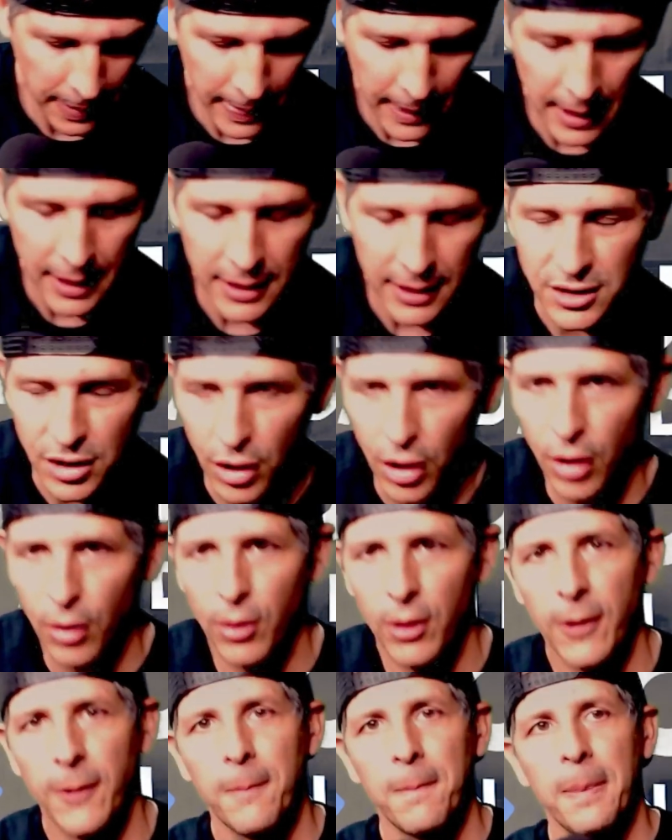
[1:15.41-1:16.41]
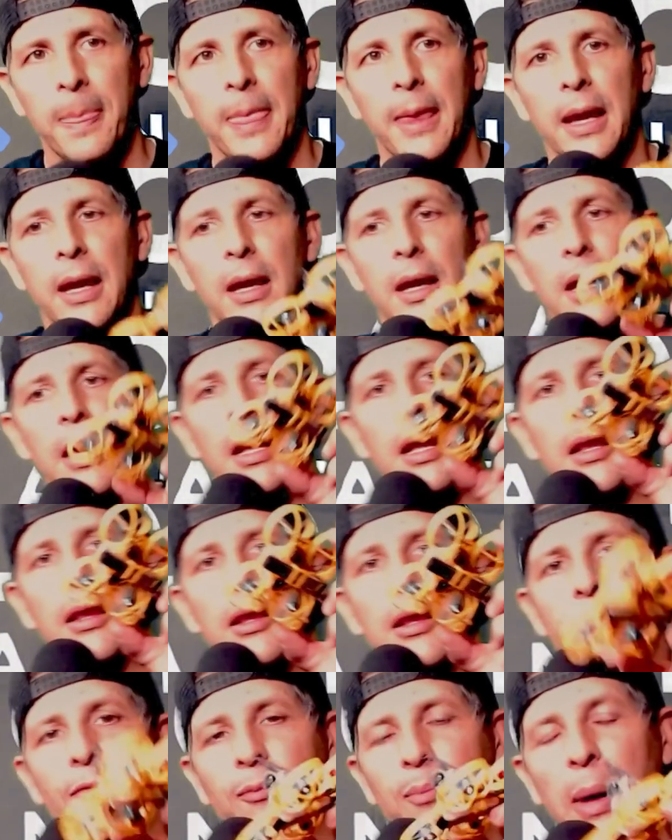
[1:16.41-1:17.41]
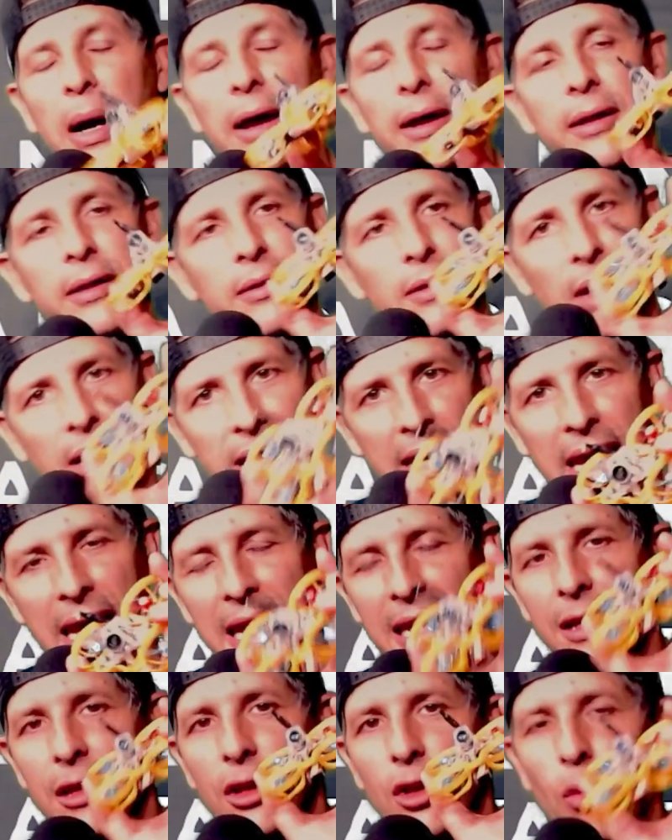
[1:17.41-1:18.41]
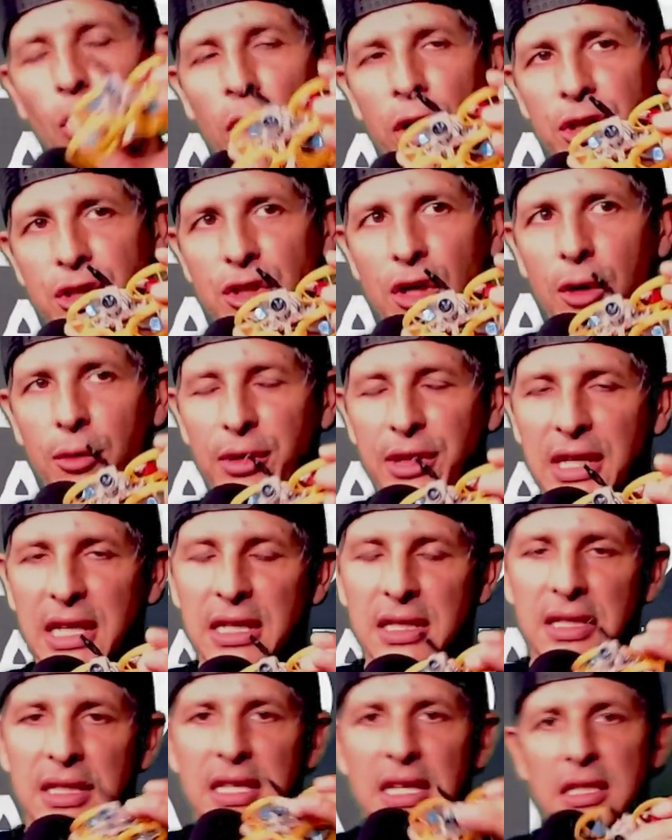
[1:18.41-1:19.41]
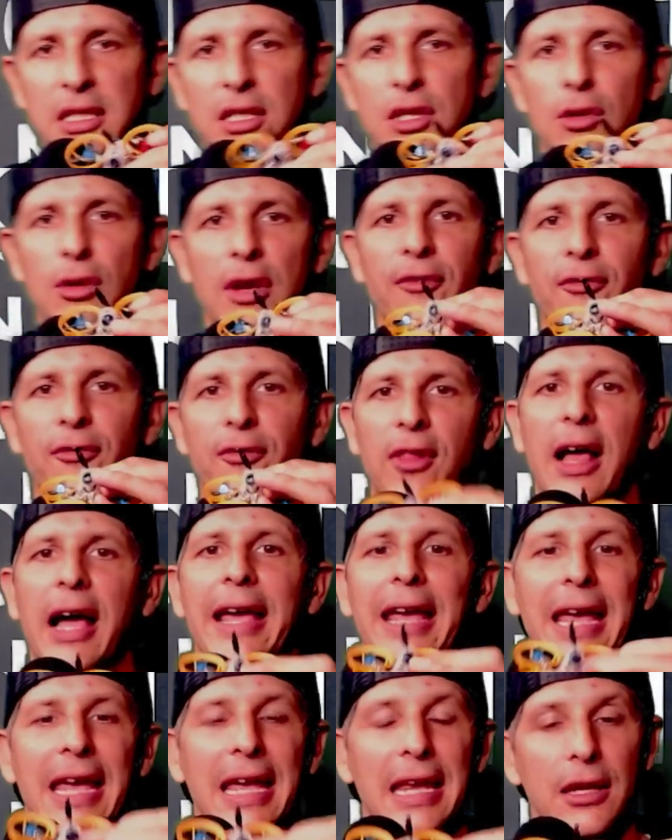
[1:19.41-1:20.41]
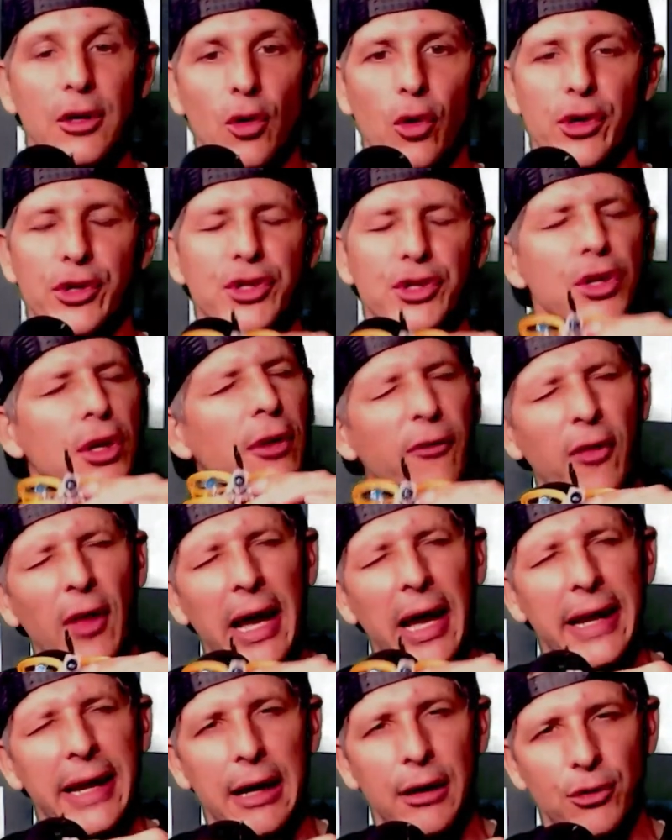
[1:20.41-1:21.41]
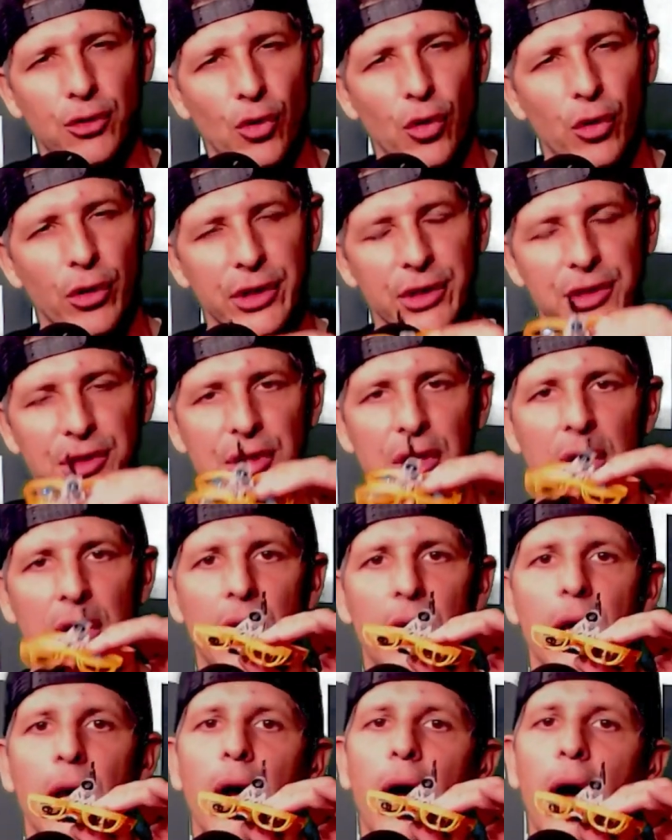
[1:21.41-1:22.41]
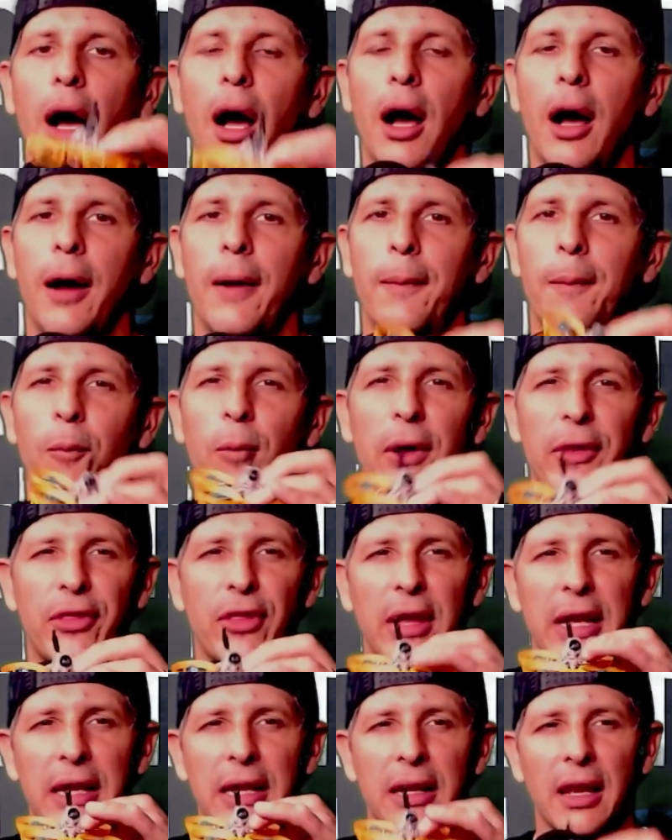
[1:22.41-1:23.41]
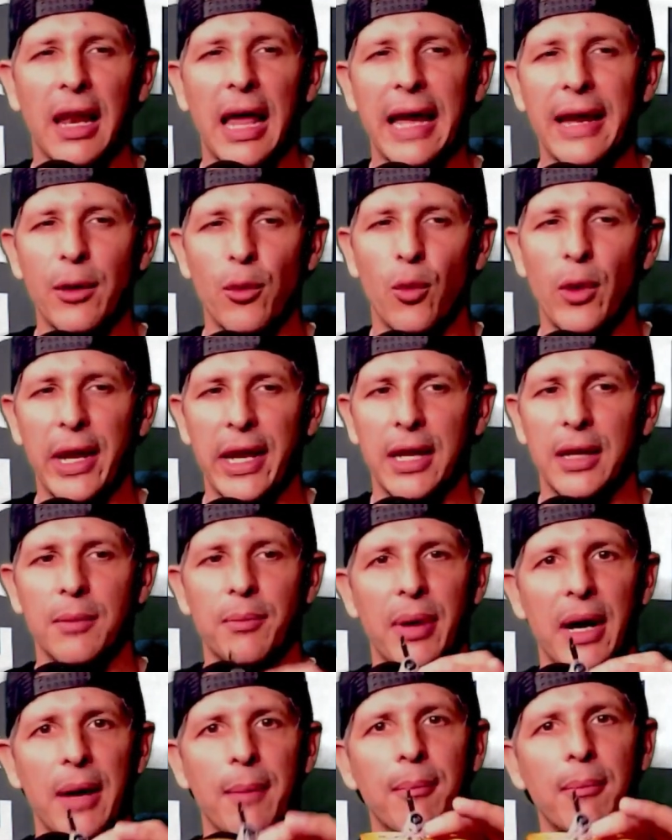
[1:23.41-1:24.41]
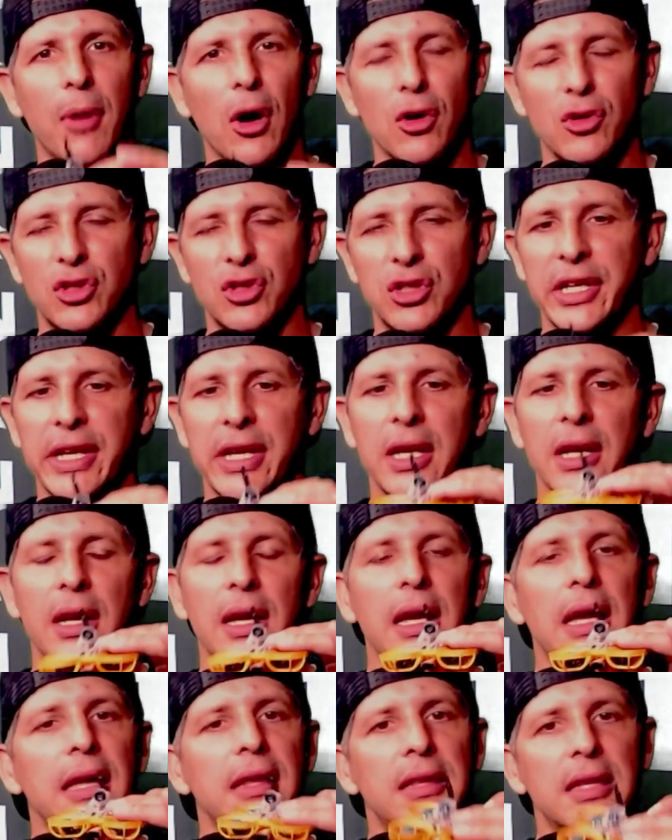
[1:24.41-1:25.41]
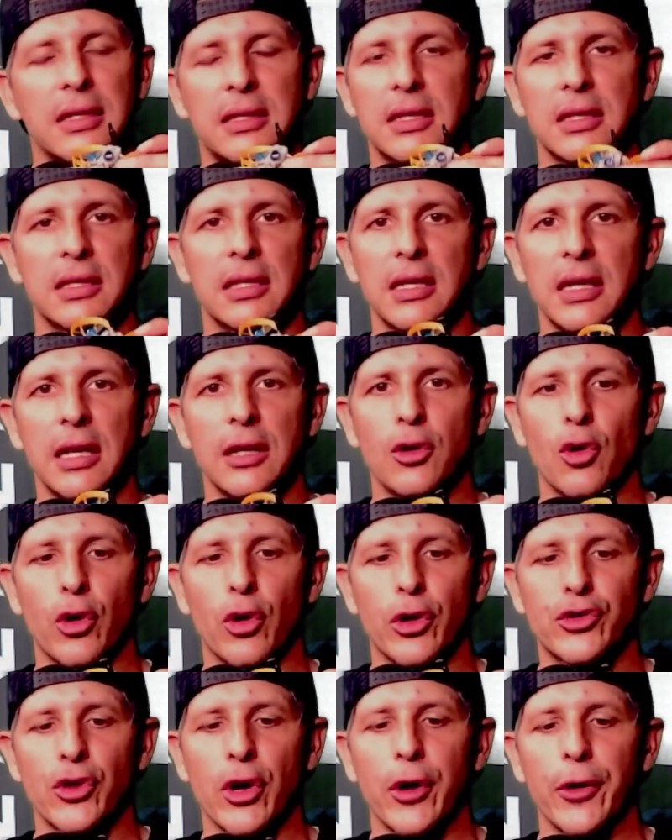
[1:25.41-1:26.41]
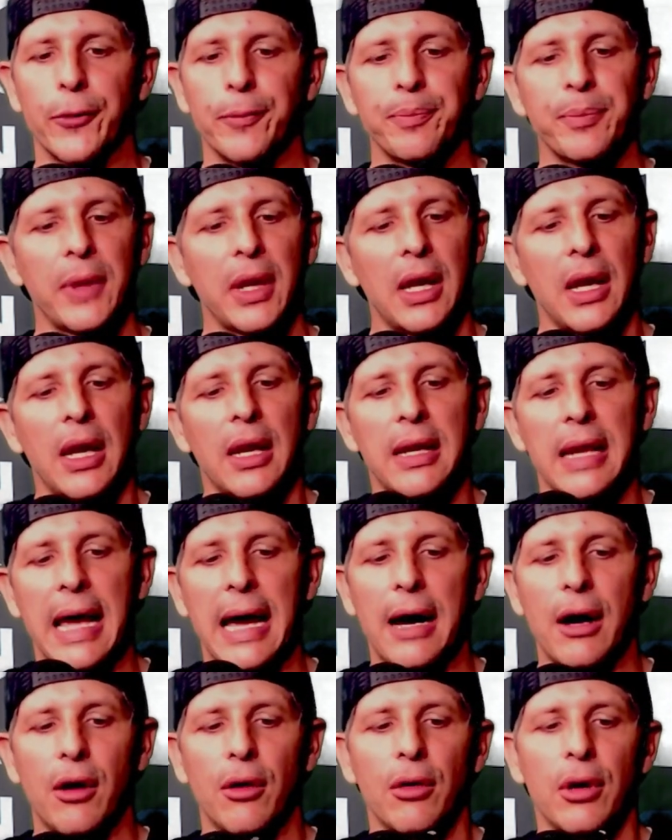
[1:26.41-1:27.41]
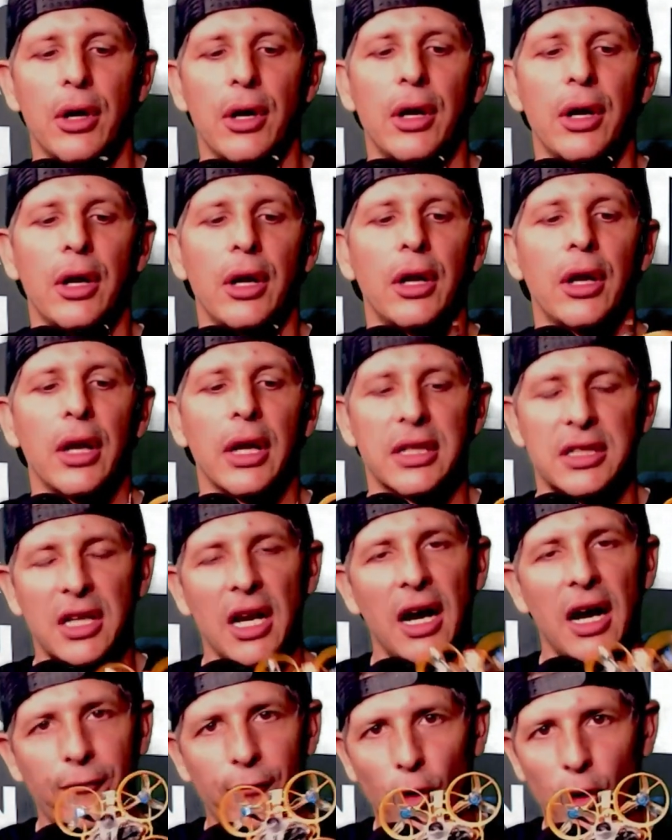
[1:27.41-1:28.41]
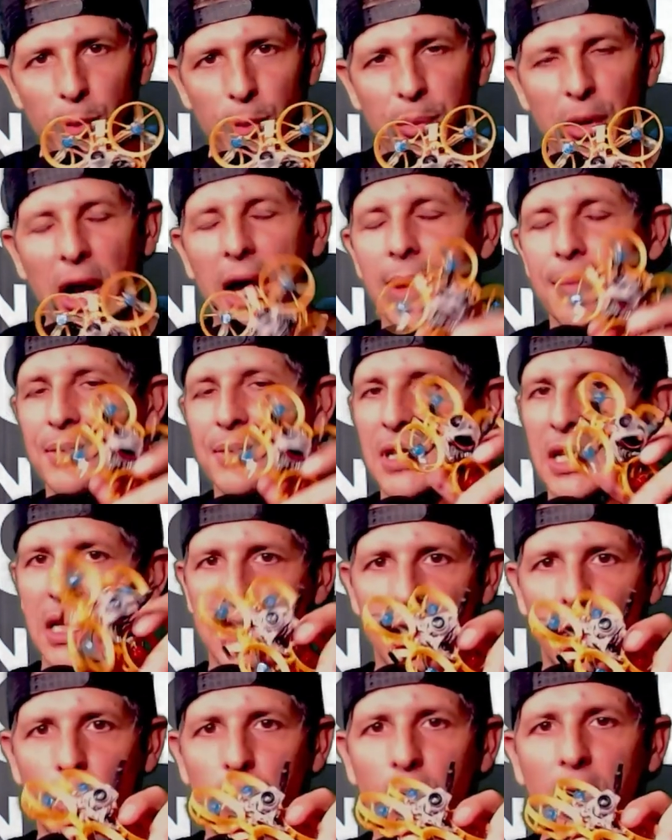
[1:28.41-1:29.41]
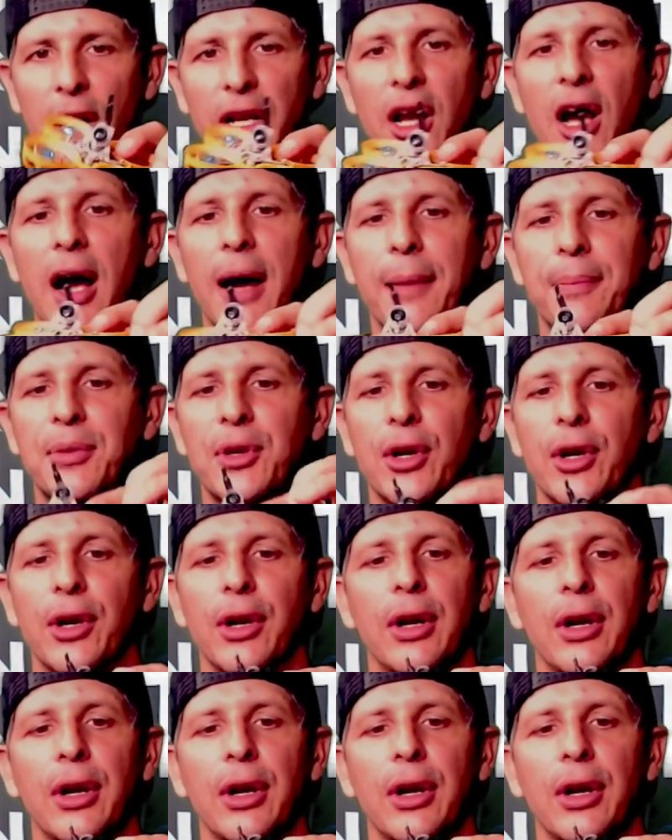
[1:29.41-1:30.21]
So, but again, you want to start with this. This you can fly indoors. You can fly it outdoors in light wind, but mostly this is an indoor drone. Now, it's got 4 props. It's a quadcopter.